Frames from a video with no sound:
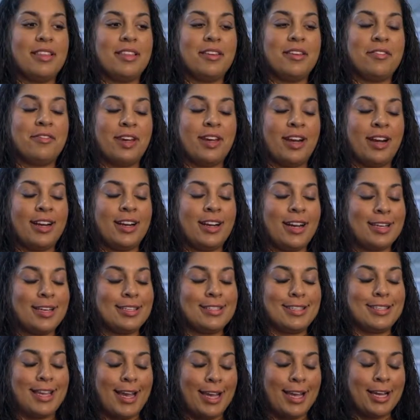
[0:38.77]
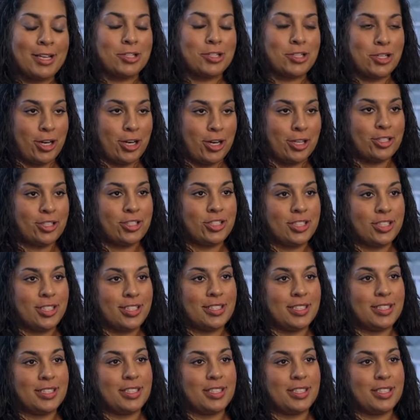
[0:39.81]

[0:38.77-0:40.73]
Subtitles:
The very next day at church,